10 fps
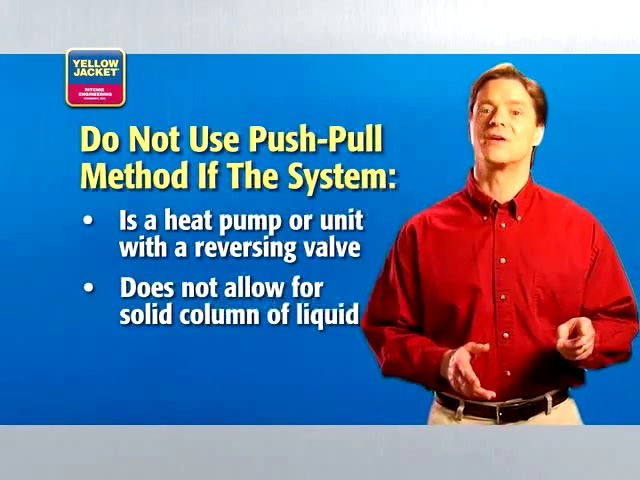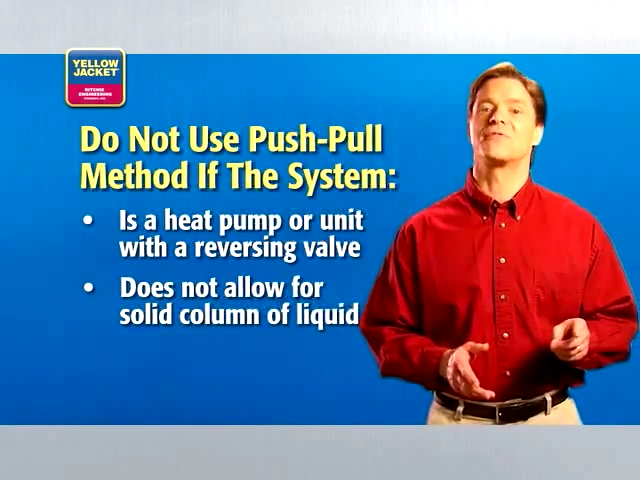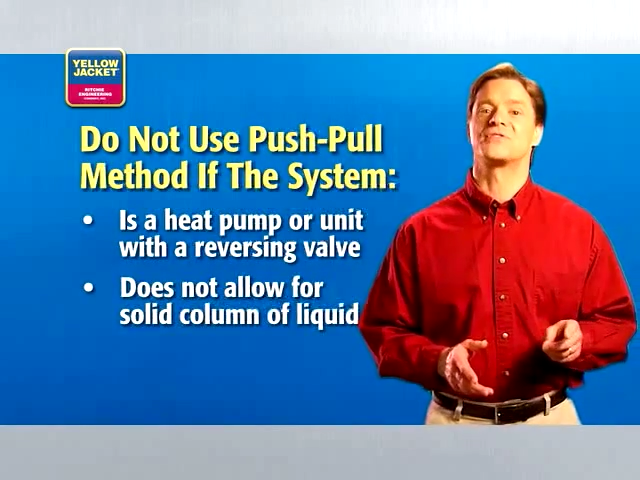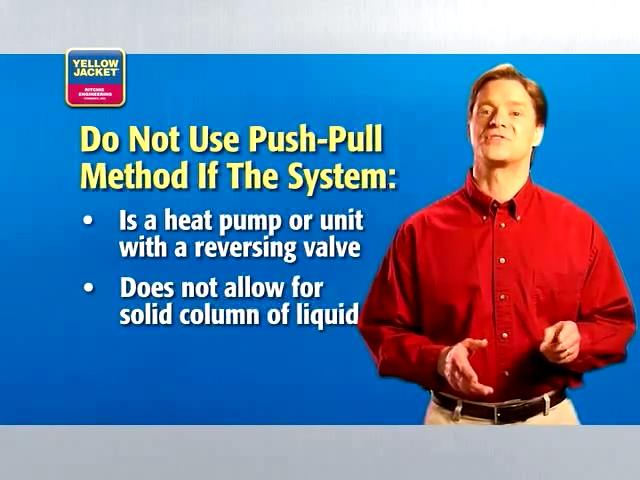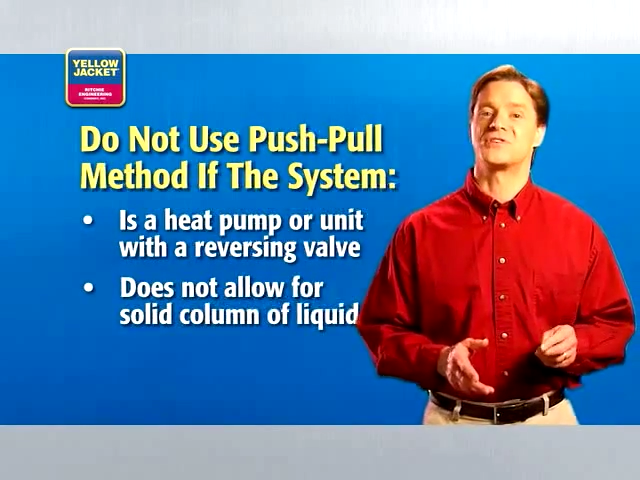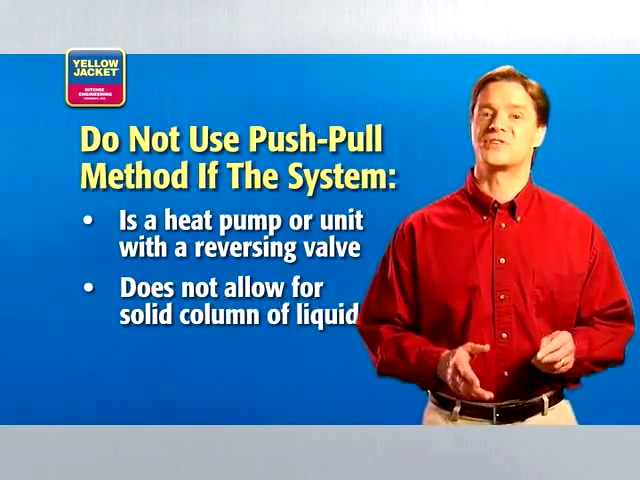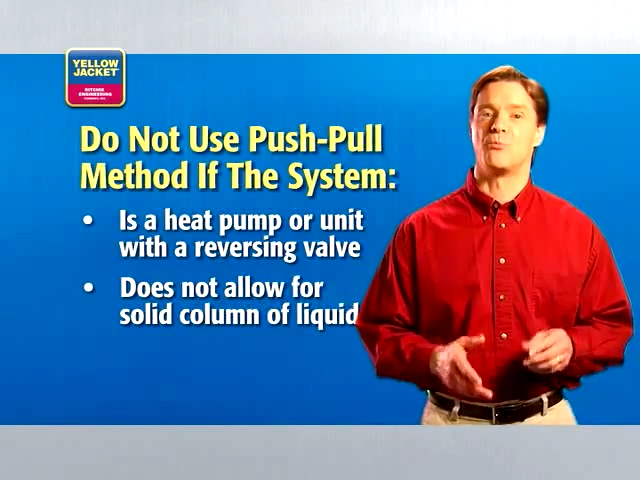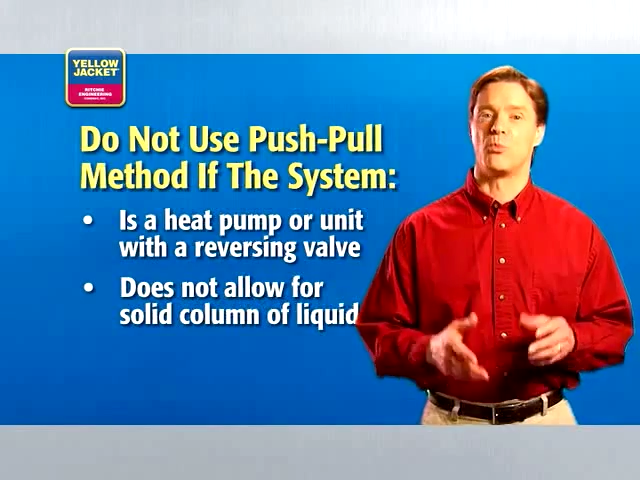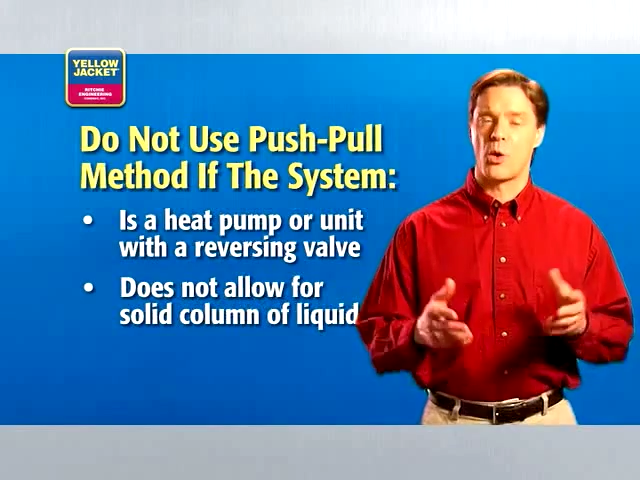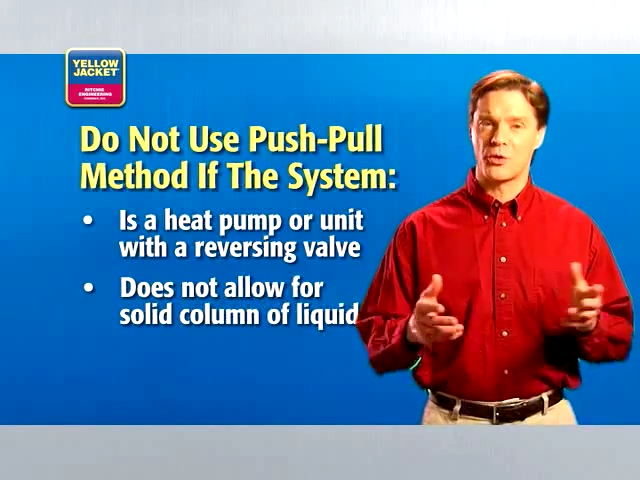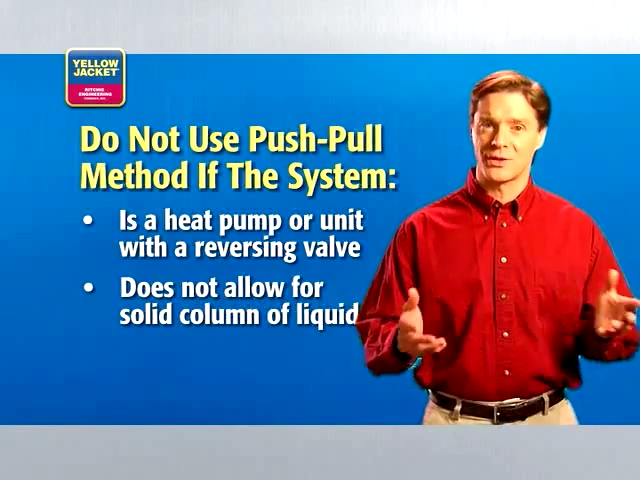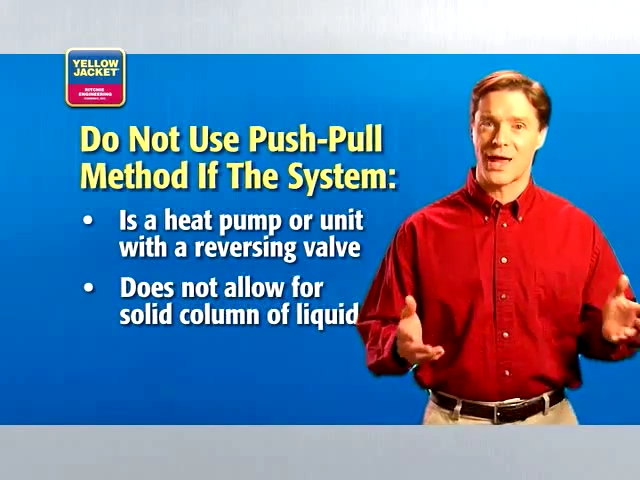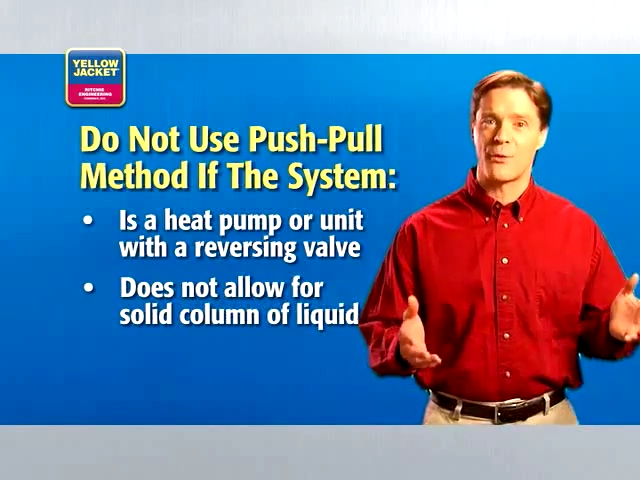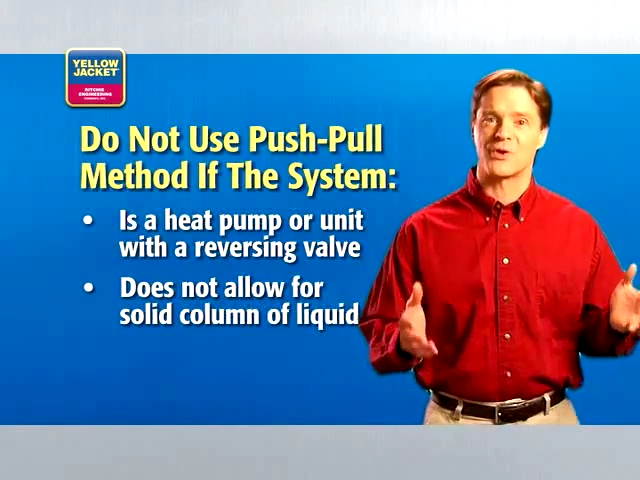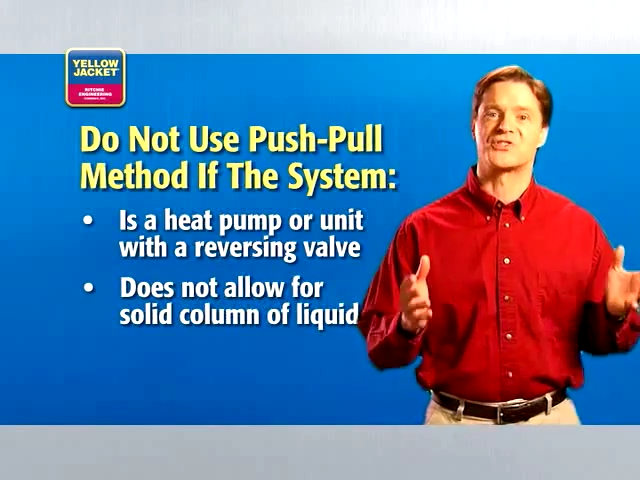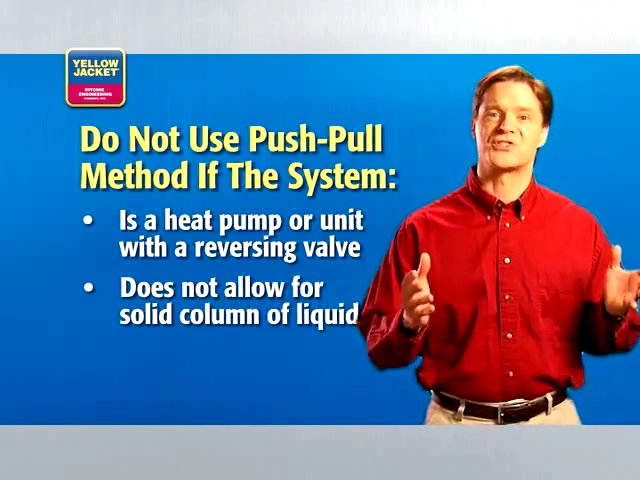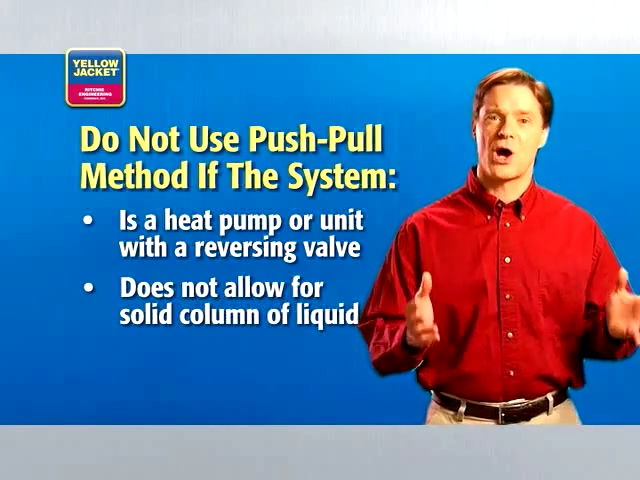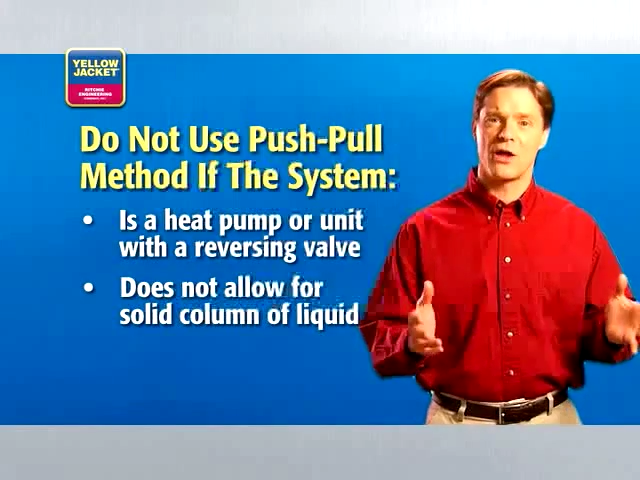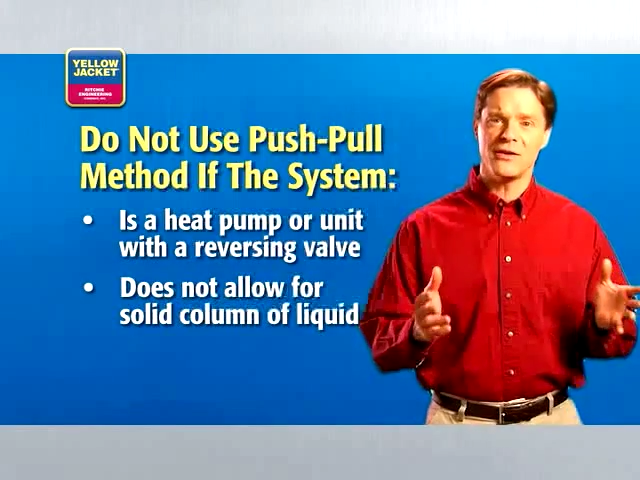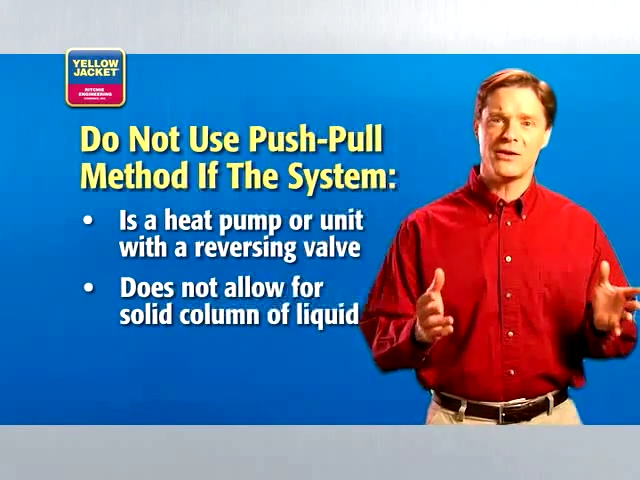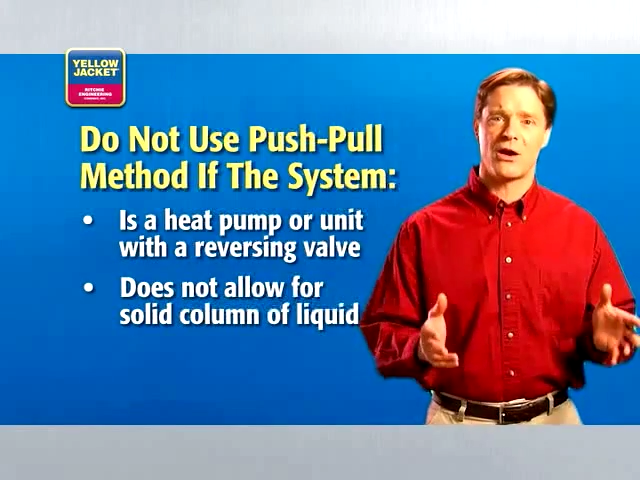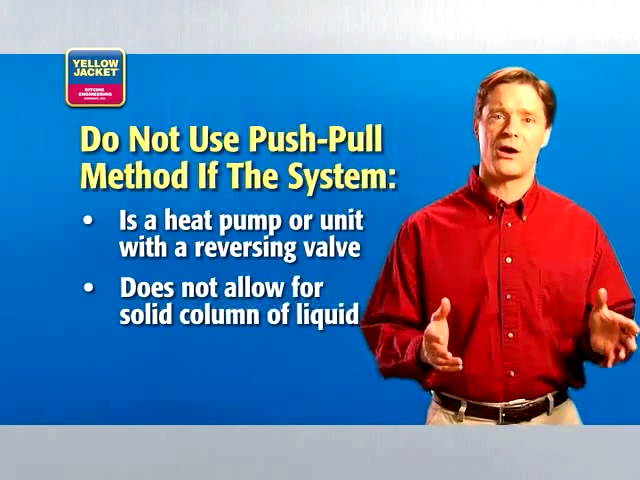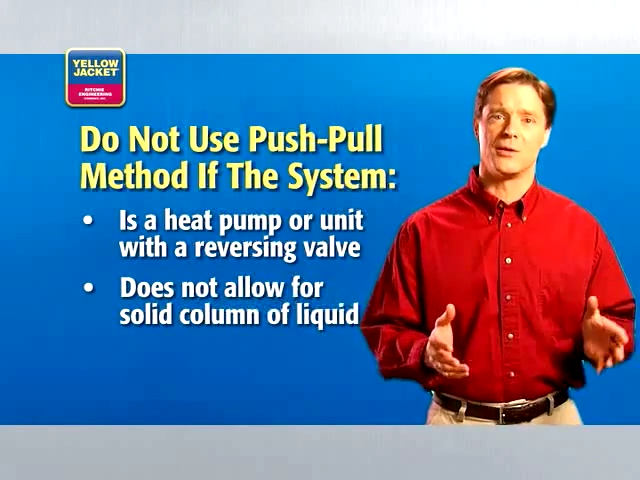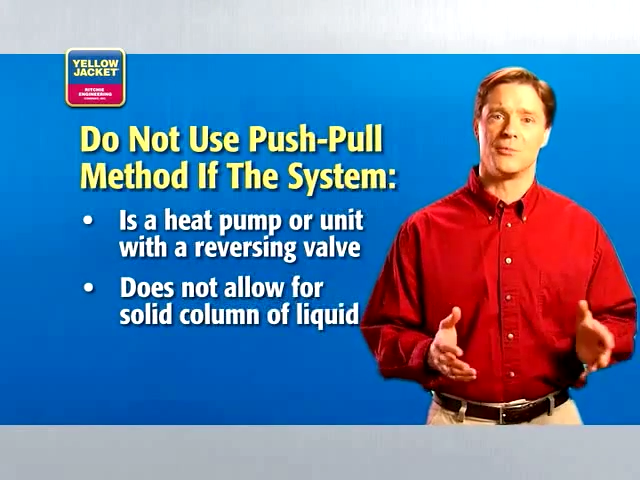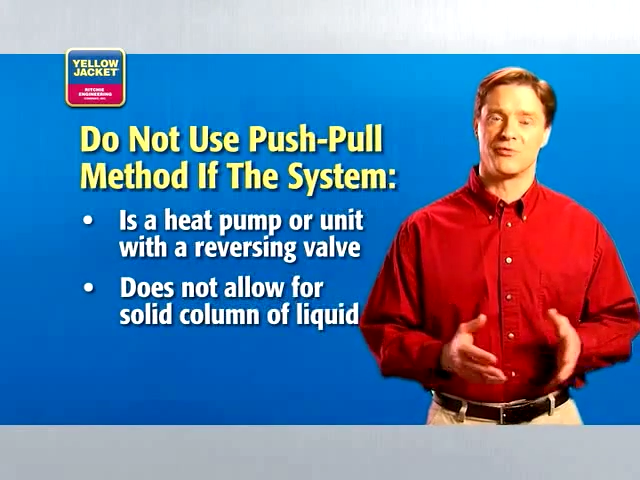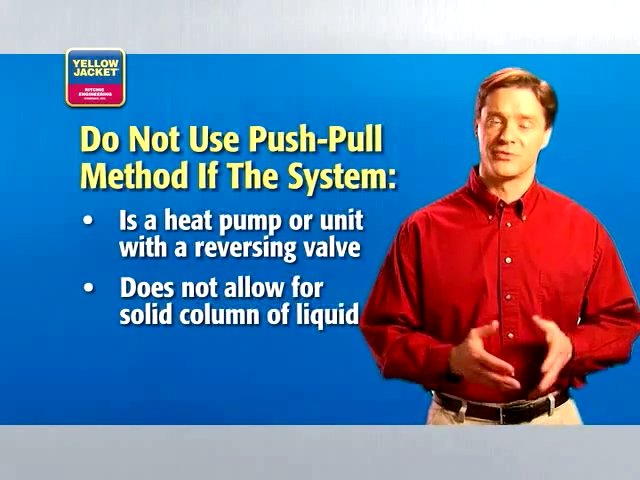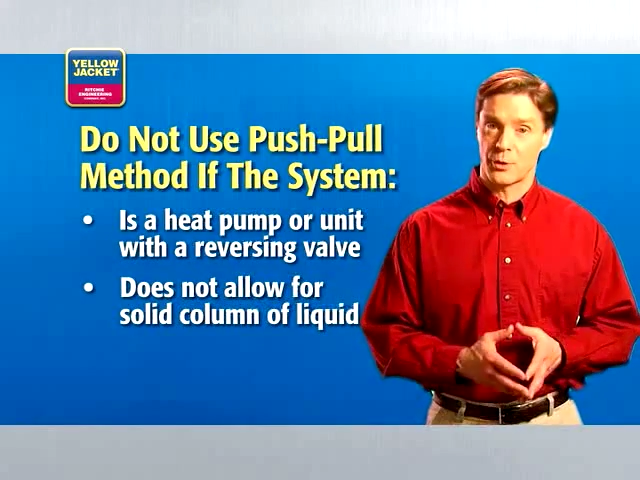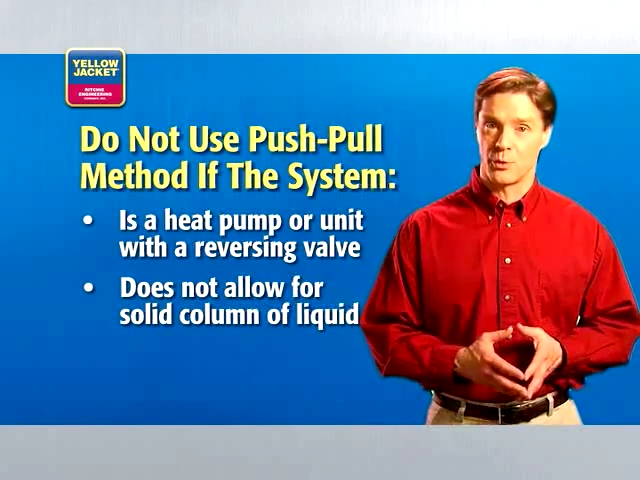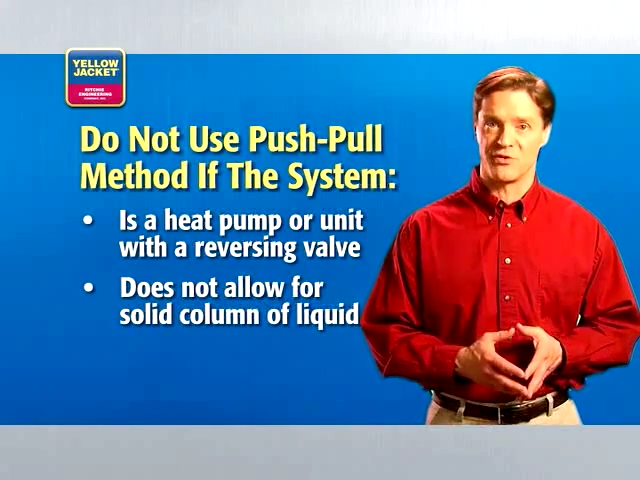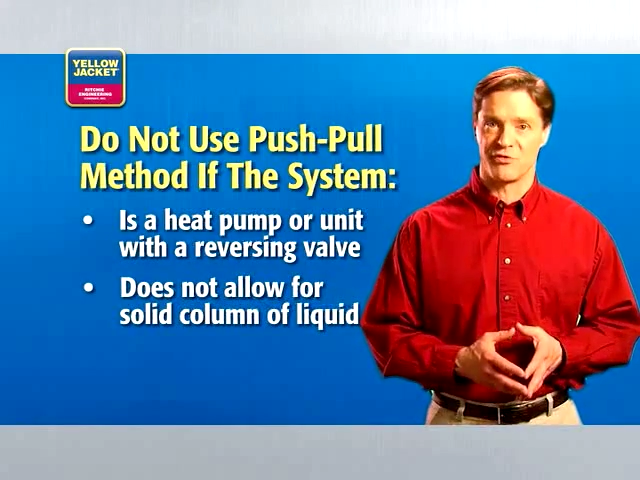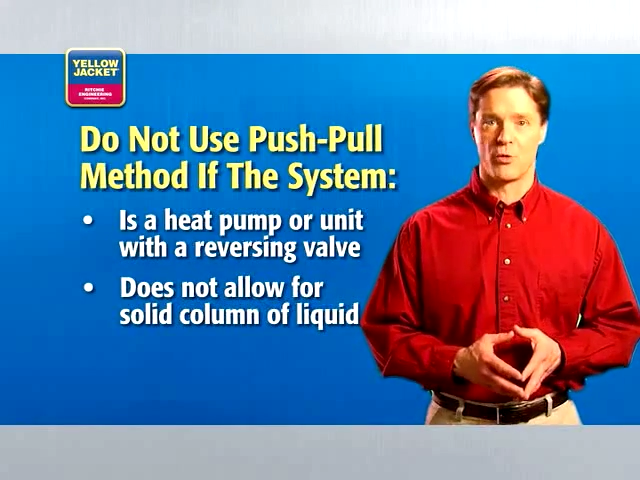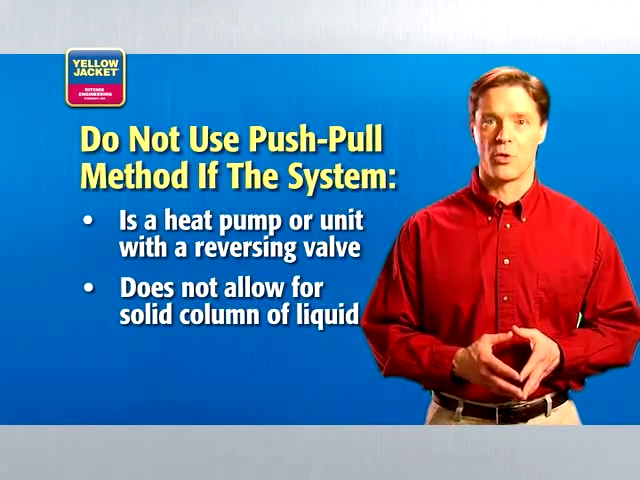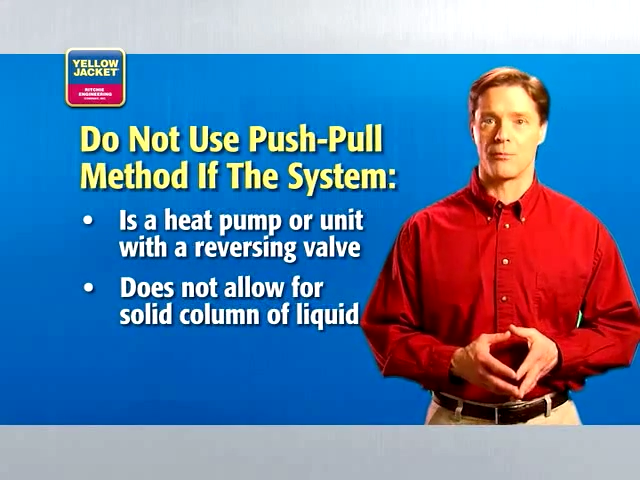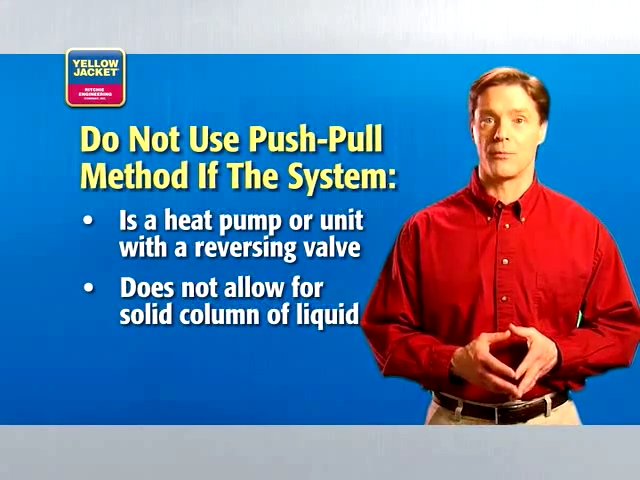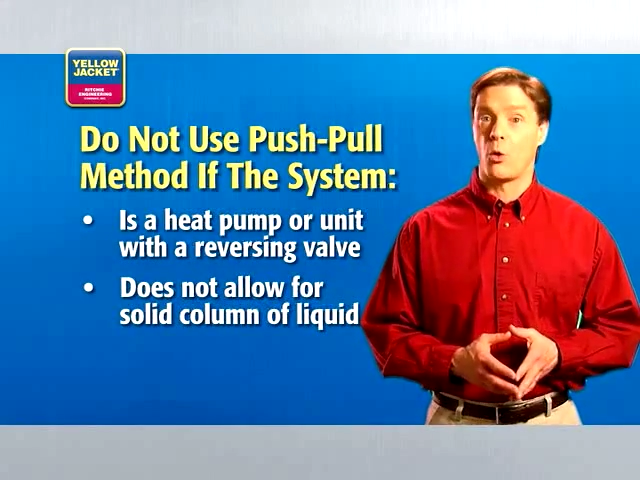if the system won't allow a solid column of liquid to form,